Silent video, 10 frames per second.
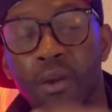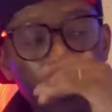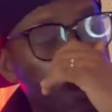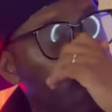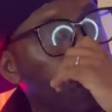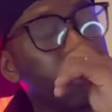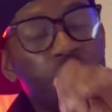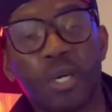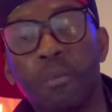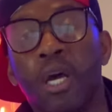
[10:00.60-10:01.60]
or you're in the
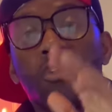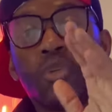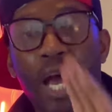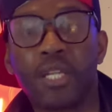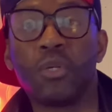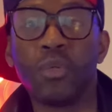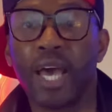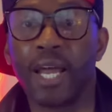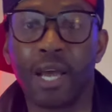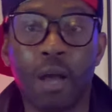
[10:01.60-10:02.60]
gym, do not do
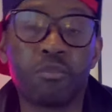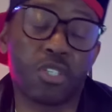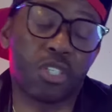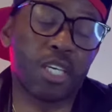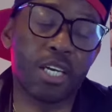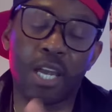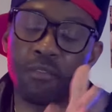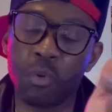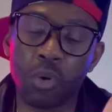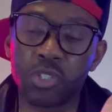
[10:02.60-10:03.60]
that. I'm just saying
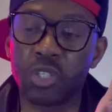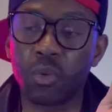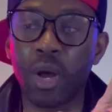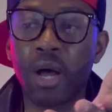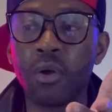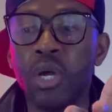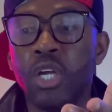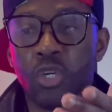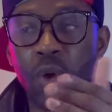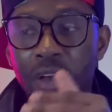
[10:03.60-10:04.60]
every once in a while,
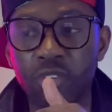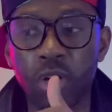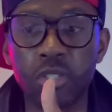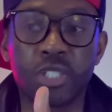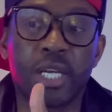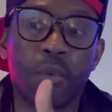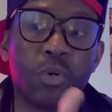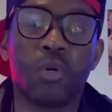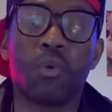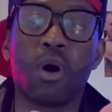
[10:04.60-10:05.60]
you have to understand where
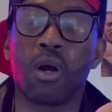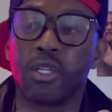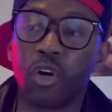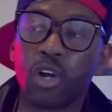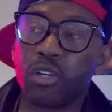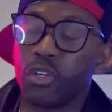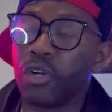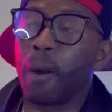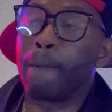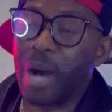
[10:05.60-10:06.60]
you are, and you're
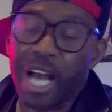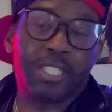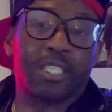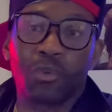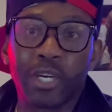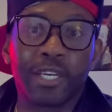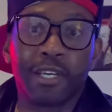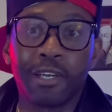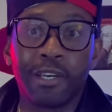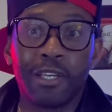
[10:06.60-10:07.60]
in a boxing
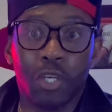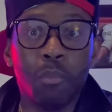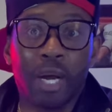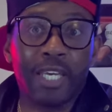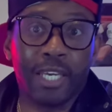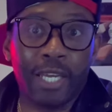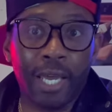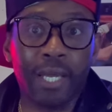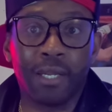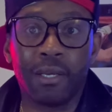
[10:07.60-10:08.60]
ring. You might get
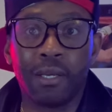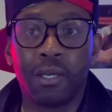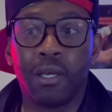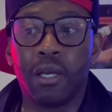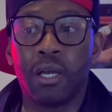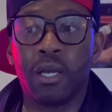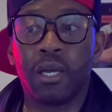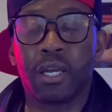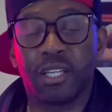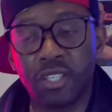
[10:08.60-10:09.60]
hit.
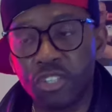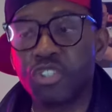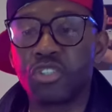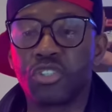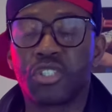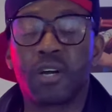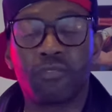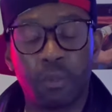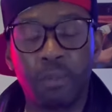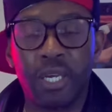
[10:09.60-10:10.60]
Condition
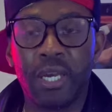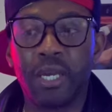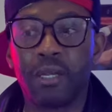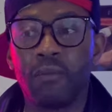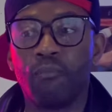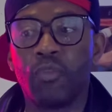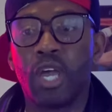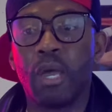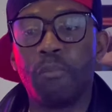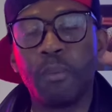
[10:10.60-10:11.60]
yourself to be hit,
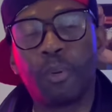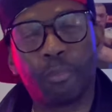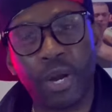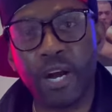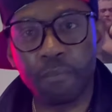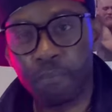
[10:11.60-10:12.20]
and be prepared